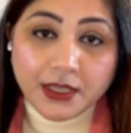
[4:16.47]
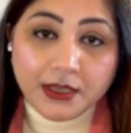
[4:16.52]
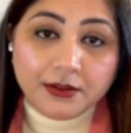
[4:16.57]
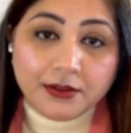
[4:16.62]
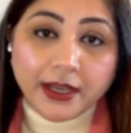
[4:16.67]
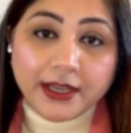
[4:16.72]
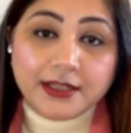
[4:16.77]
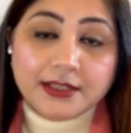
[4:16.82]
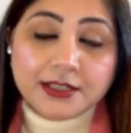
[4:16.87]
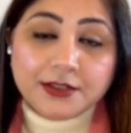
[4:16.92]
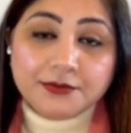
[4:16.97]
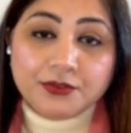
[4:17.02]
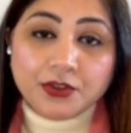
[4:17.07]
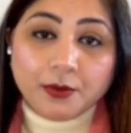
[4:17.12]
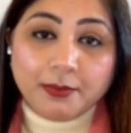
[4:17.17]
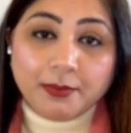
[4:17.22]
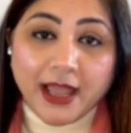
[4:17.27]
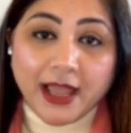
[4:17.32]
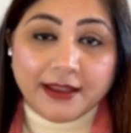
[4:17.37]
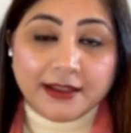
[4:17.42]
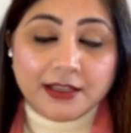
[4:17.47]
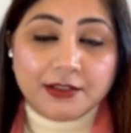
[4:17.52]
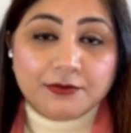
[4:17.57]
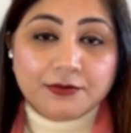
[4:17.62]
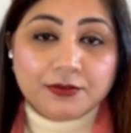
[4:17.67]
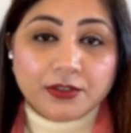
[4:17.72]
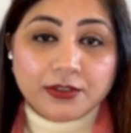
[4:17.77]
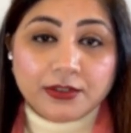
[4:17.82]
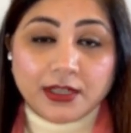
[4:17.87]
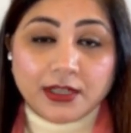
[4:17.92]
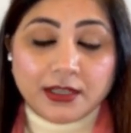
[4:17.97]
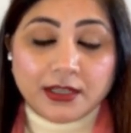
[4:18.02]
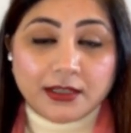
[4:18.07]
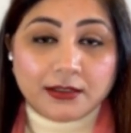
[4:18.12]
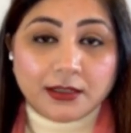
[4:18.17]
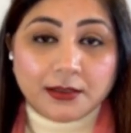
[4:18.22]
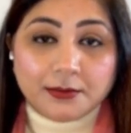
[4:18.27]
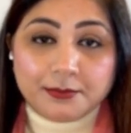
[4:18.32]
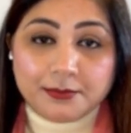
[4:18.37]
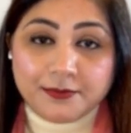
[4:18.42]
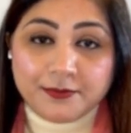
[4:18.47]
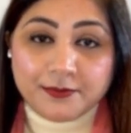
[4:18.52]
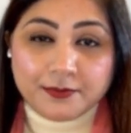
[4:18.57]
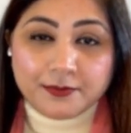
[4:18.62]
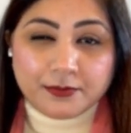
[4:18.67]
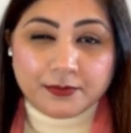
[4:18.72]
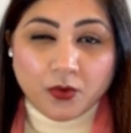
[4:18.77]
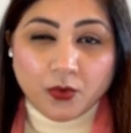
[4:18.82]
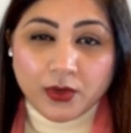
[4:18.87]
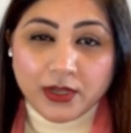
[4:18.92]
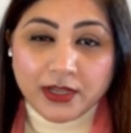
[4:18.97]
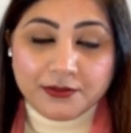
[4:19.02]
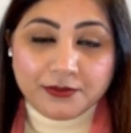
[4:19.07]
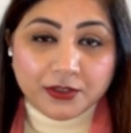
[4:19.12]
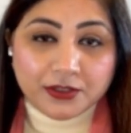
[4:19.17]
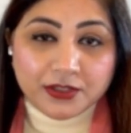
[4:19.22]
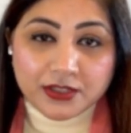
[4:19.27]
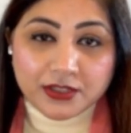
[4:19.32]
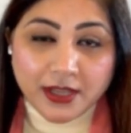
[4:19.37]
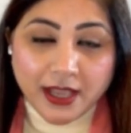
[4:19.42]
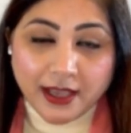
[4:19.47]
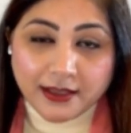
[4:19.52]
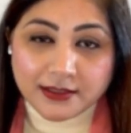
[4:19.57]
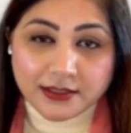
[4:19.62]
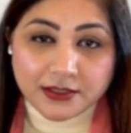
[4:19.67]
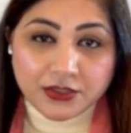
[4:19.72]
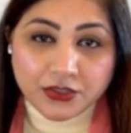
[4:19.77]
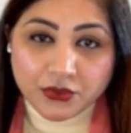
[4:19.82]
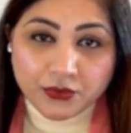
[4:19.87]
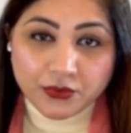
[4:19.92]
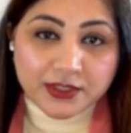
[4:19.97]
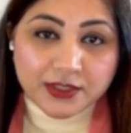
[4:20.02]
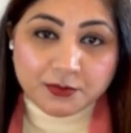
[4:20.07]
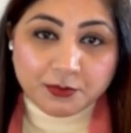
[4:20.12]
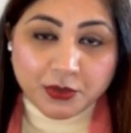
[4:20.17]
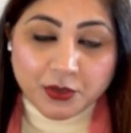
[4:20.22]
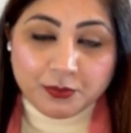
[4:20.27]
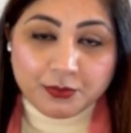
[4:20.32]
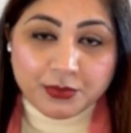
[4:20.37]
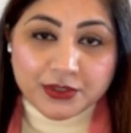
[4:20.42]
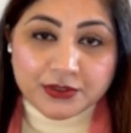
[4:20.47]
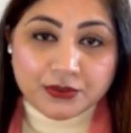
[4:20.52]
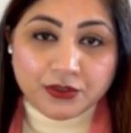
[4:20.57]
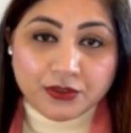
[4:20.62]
Right, if you are planning for the only for the as a tourist purpose,